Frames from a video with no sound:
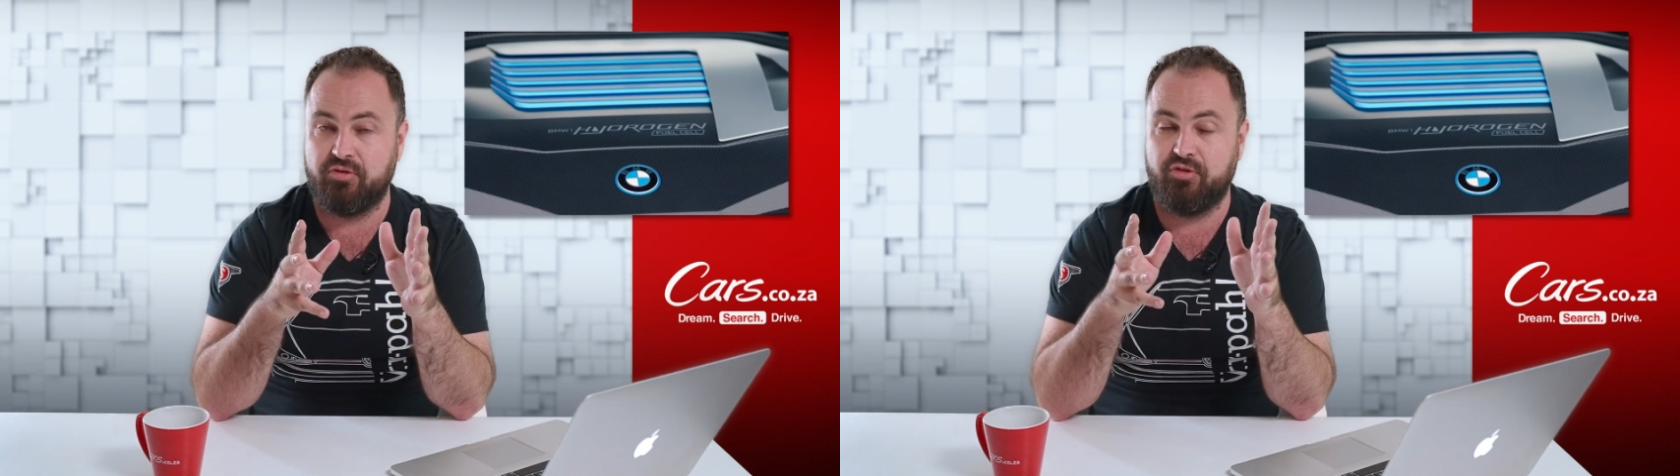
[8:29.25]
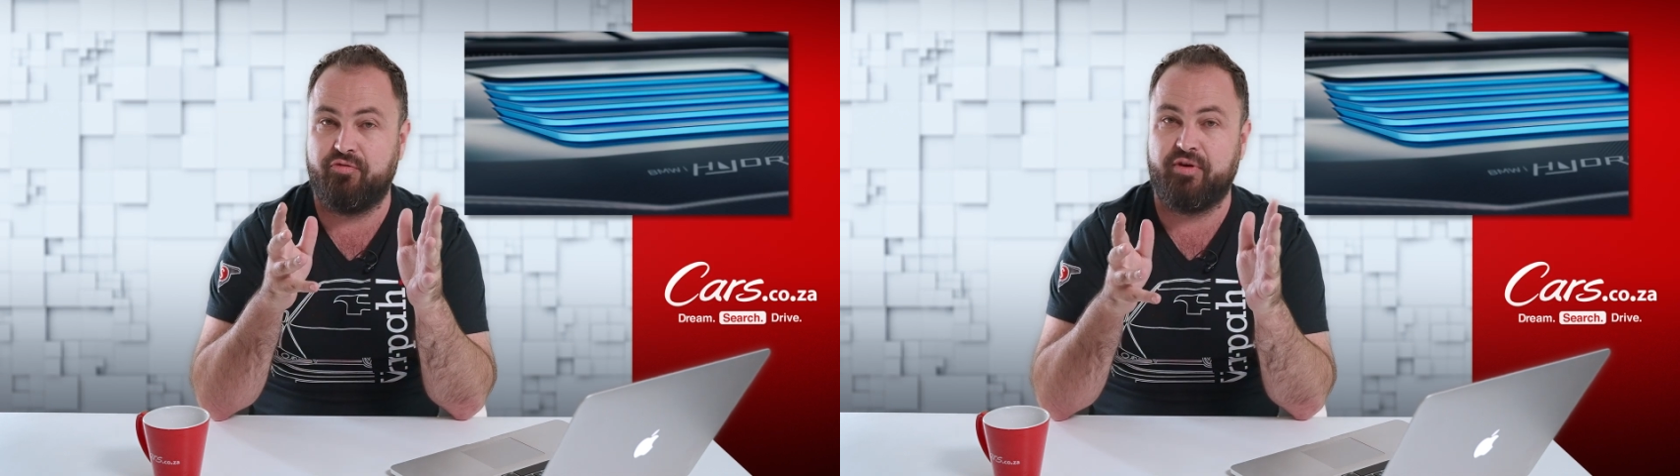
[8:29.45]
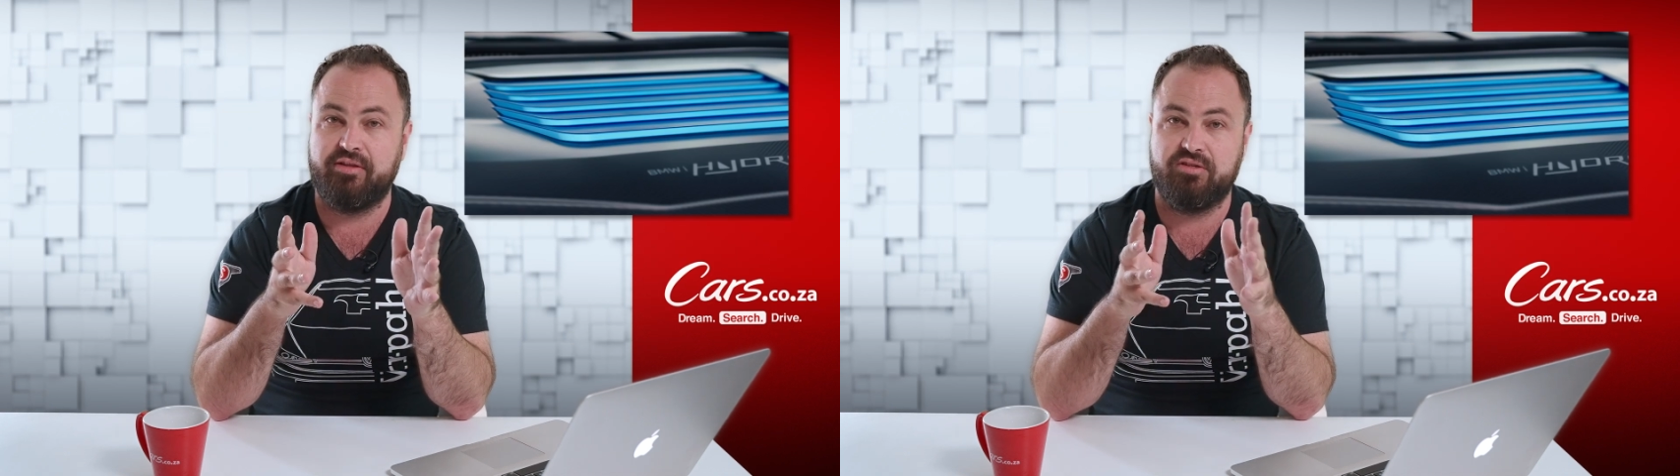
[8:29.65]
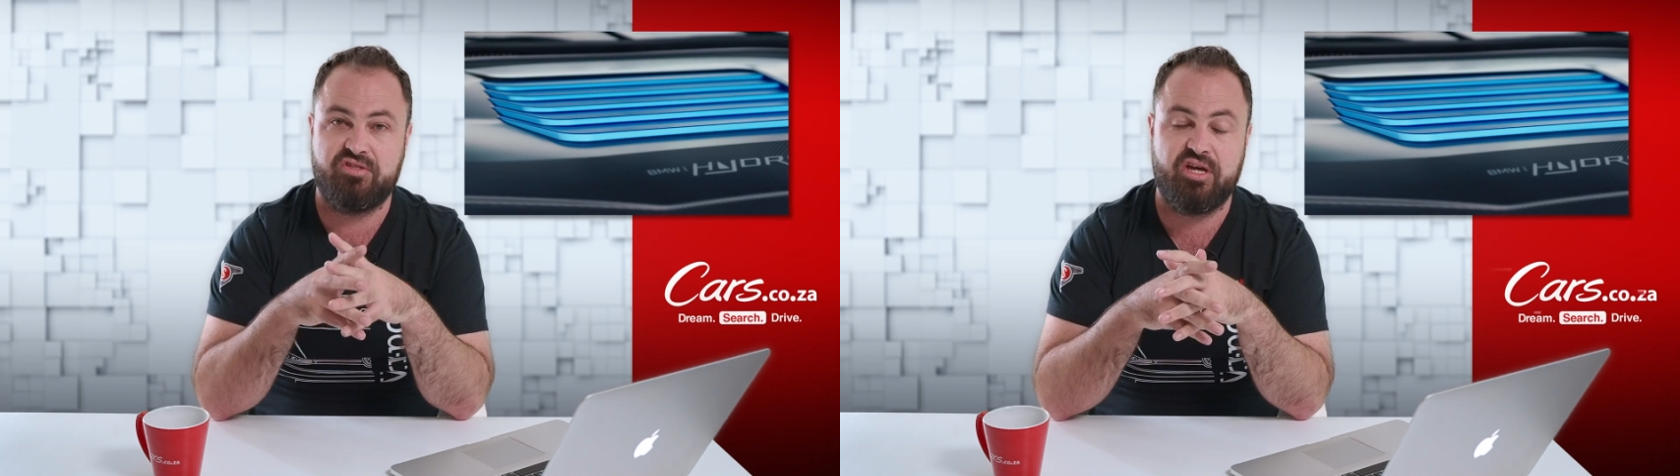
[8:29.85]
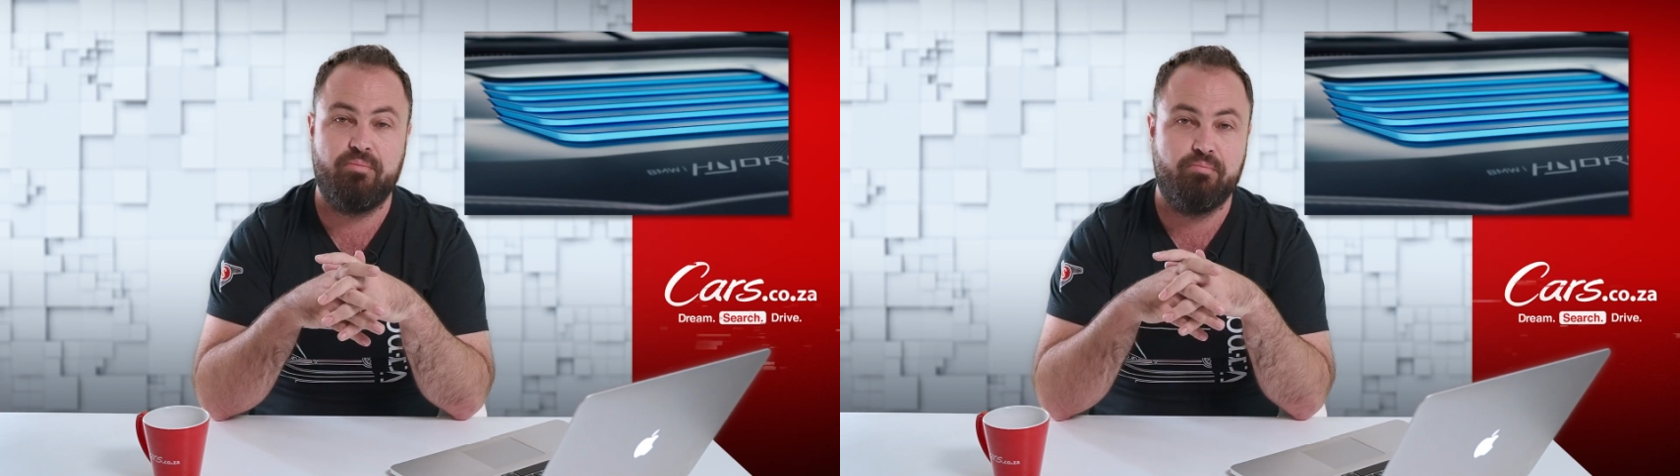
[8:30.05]
you'll find the
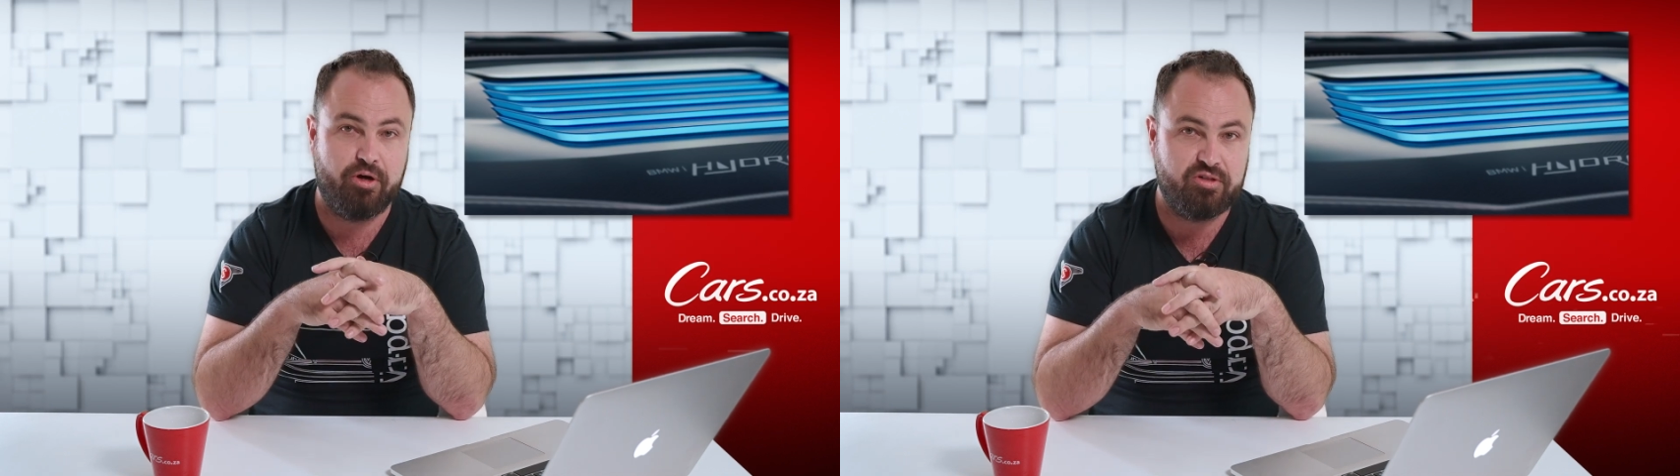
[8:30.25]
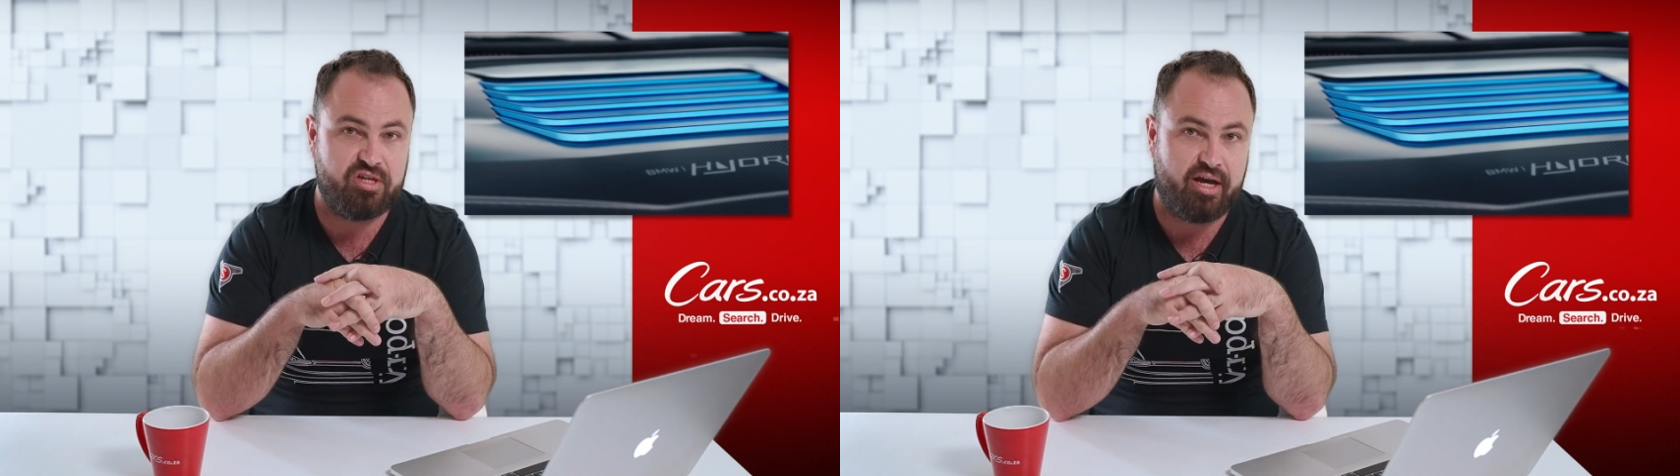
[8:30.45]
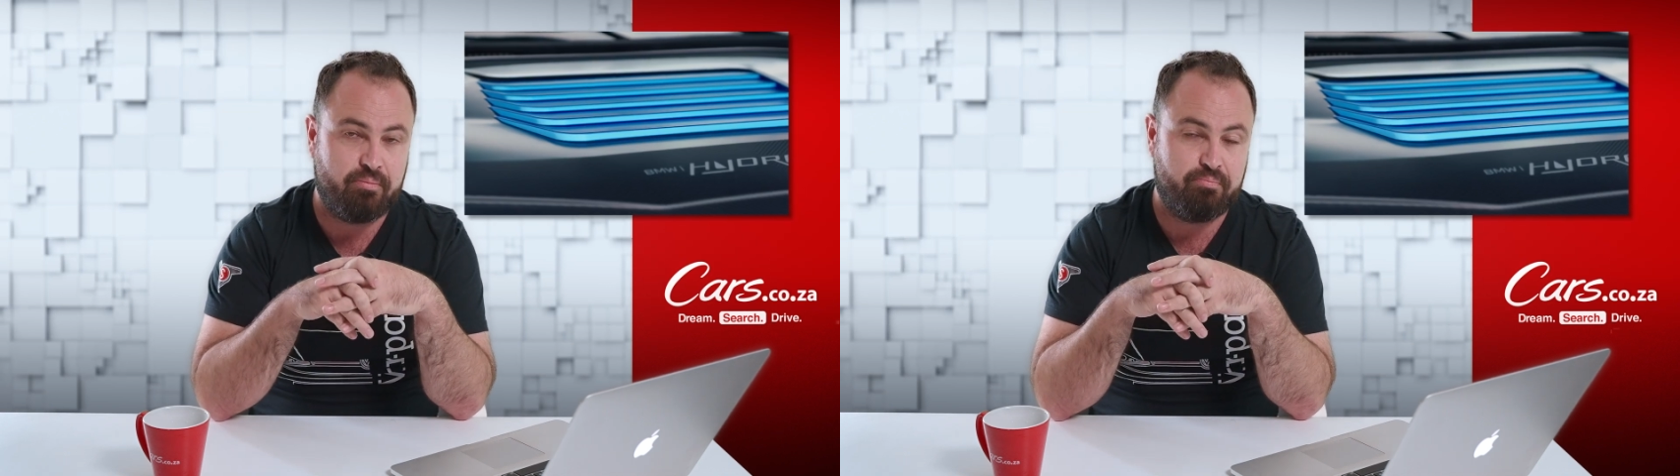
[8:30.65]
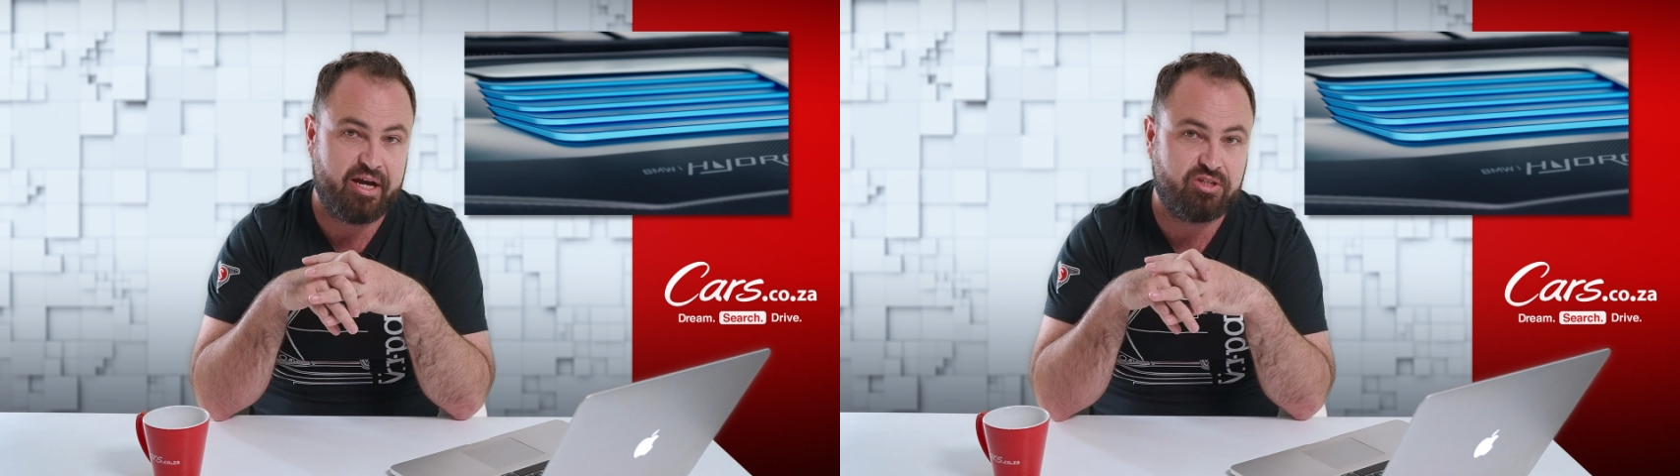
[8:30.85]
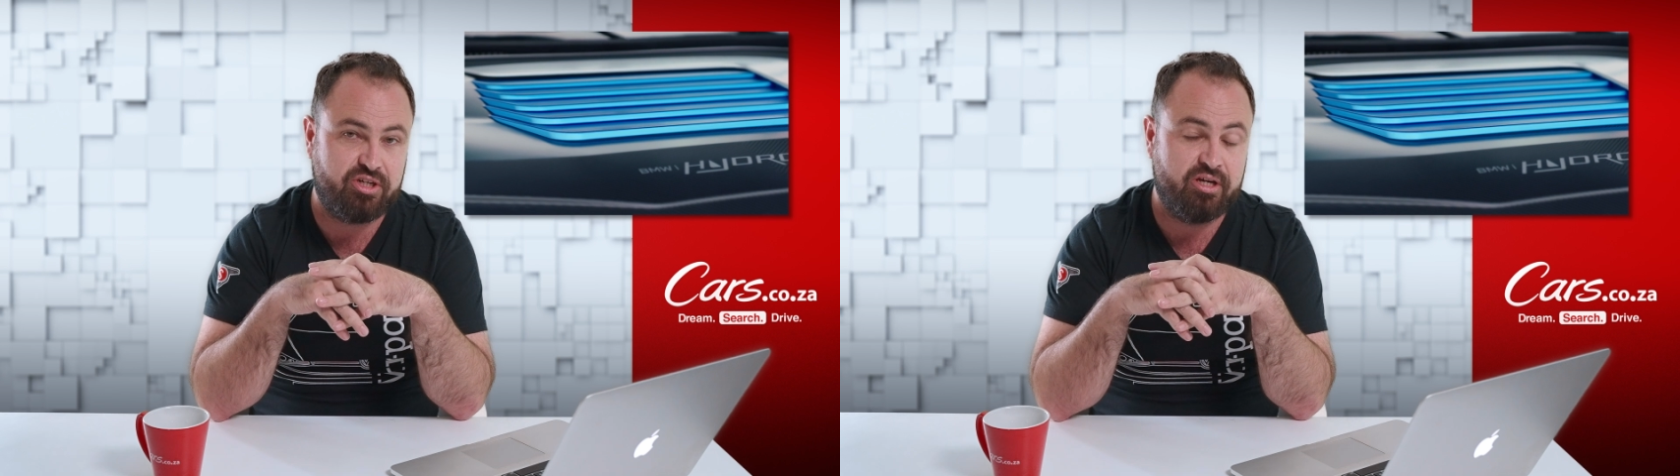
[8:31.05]
same motor and
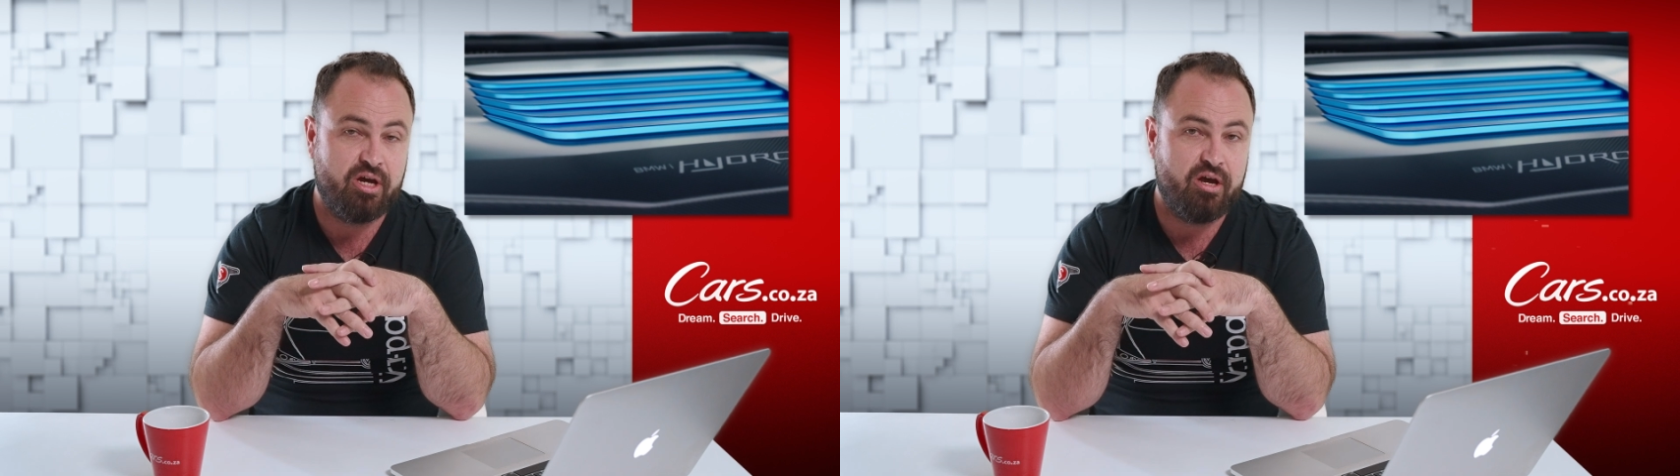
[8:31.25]
battery